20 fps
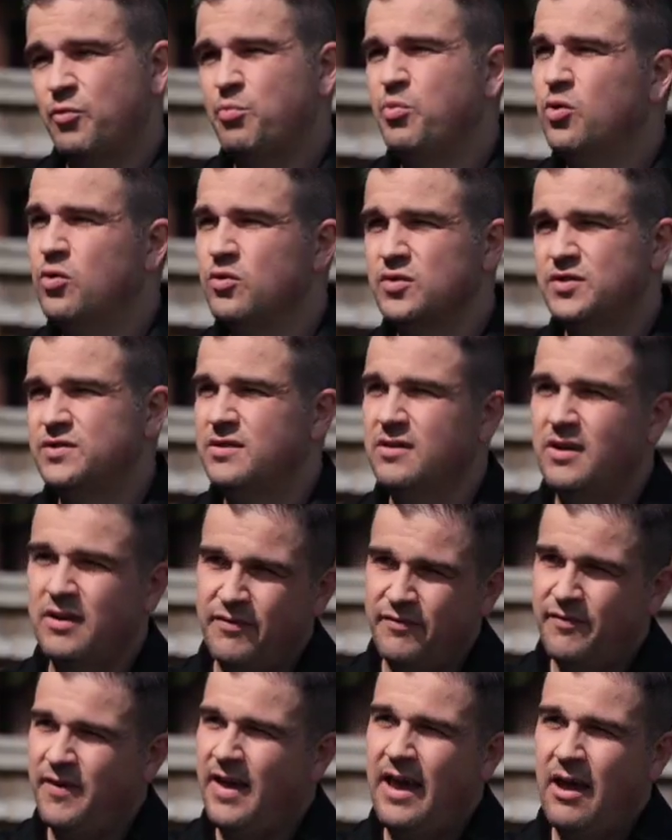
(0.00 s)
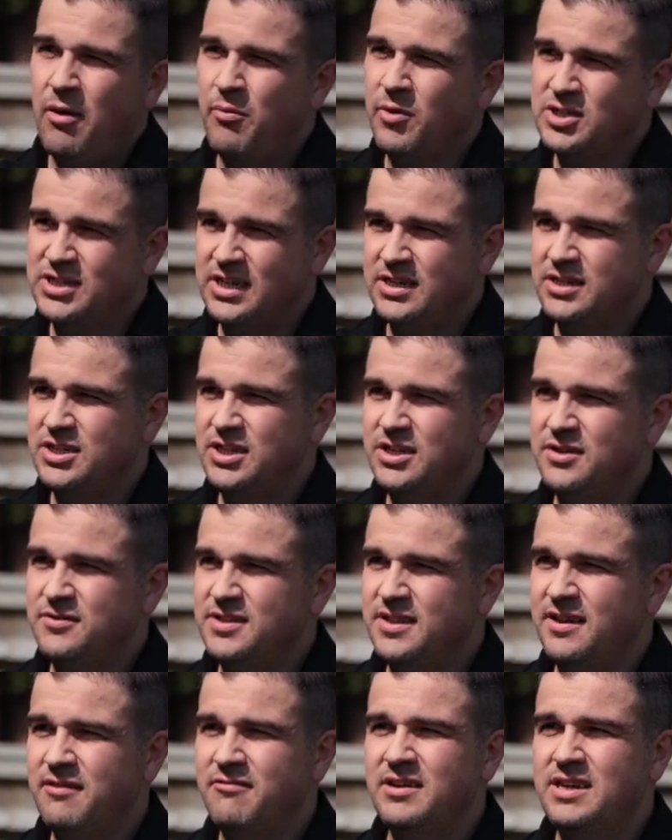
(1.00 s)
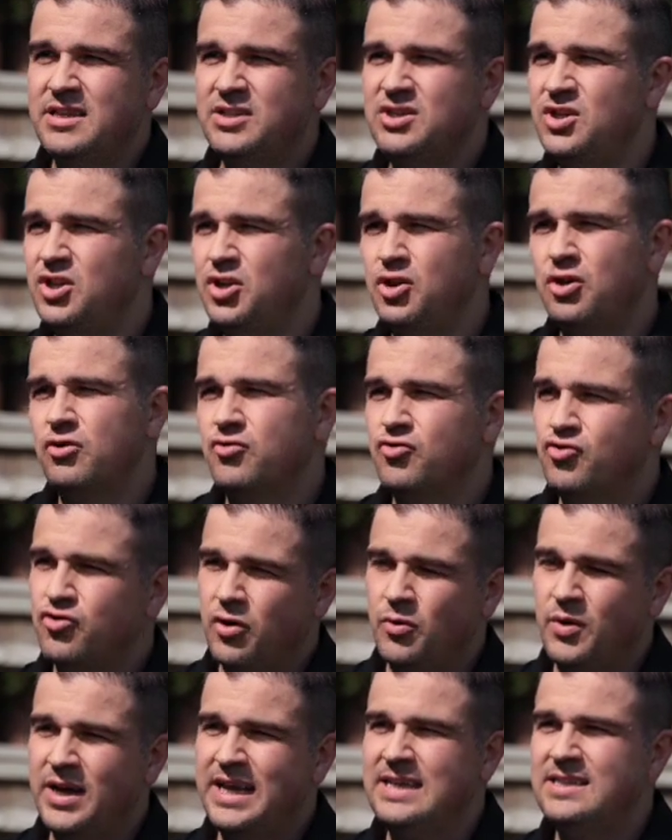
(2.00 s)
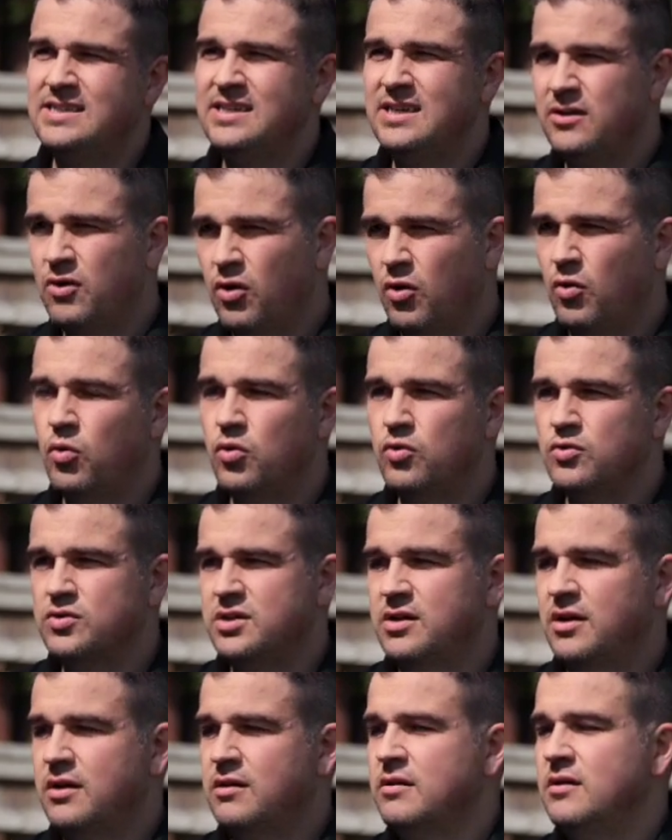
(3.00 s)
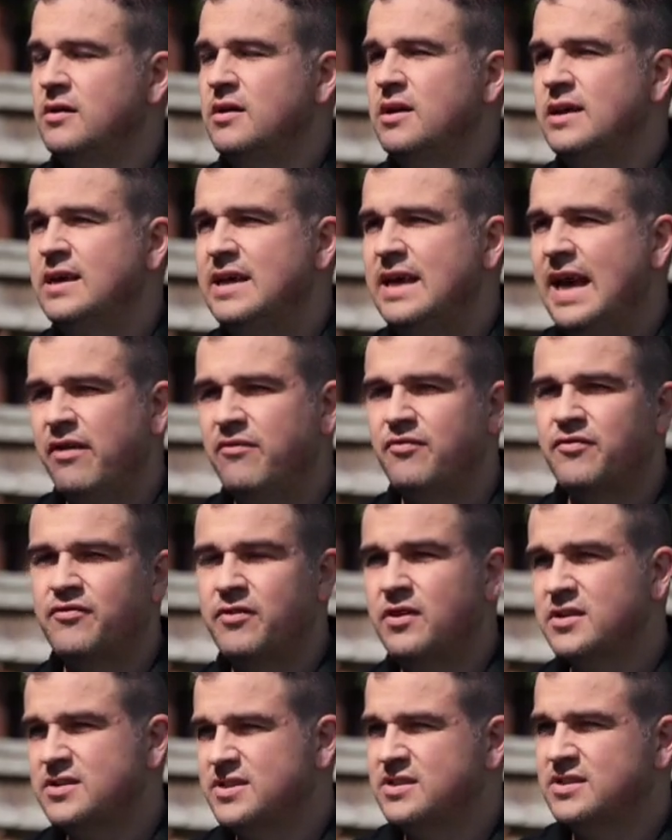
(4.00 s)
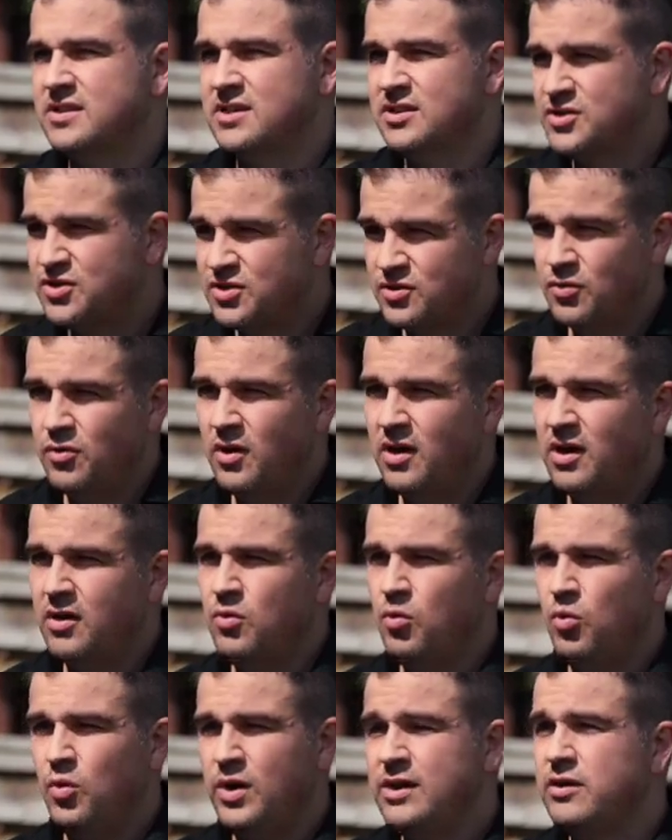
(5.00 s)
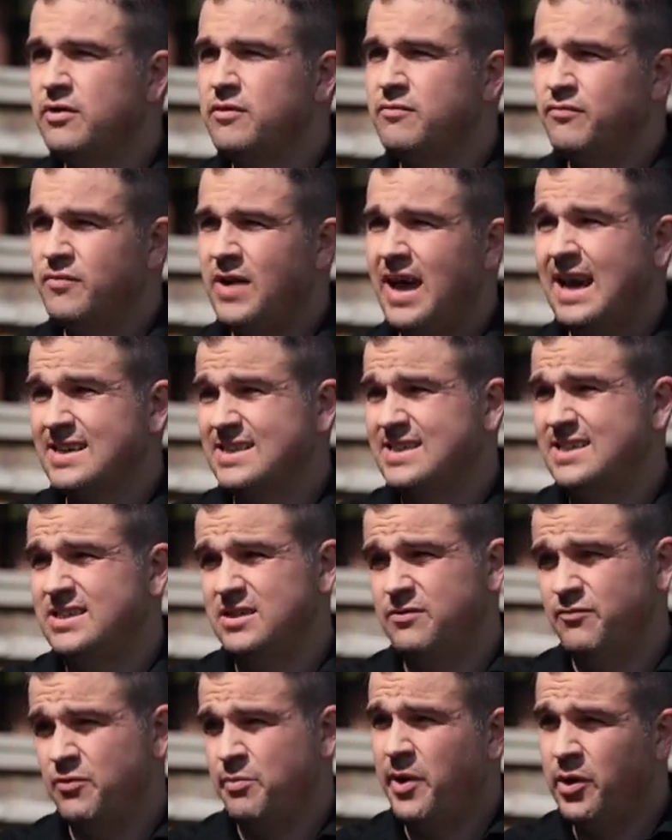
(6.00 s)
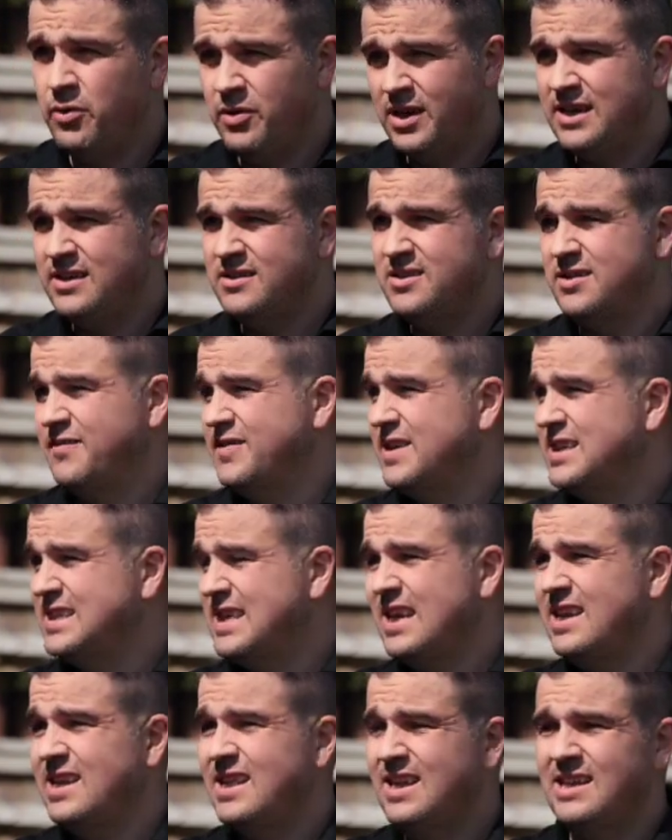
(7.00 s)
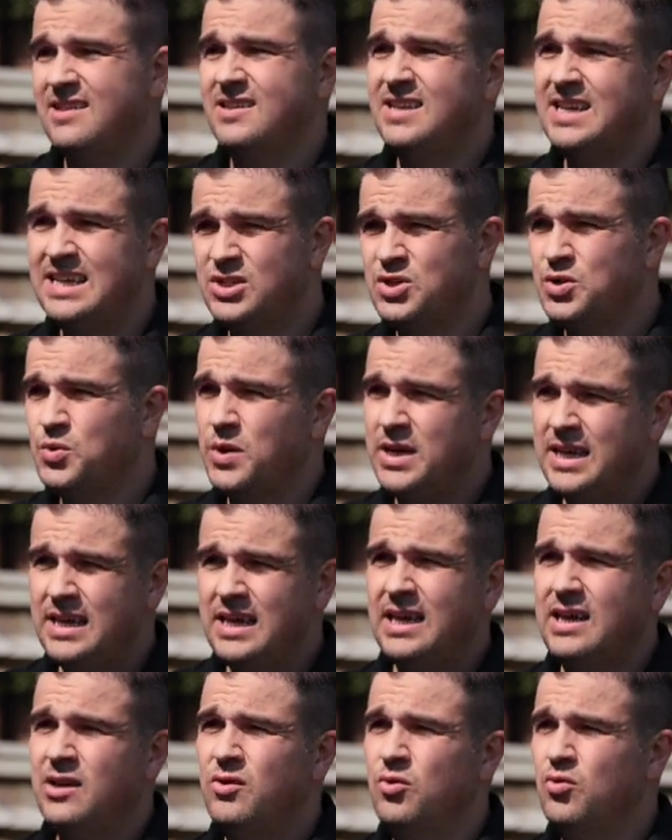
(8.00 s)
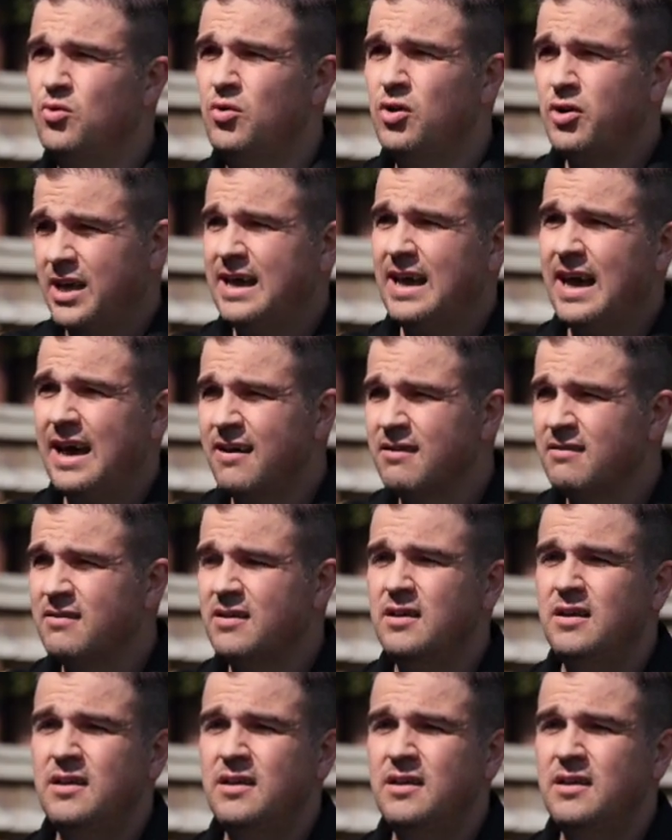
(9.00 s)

reports of how much energy use there is. You can control heating, hot water. And for us as an installer, we can access it remotely. So if there's anything that needs tweaking or looking at,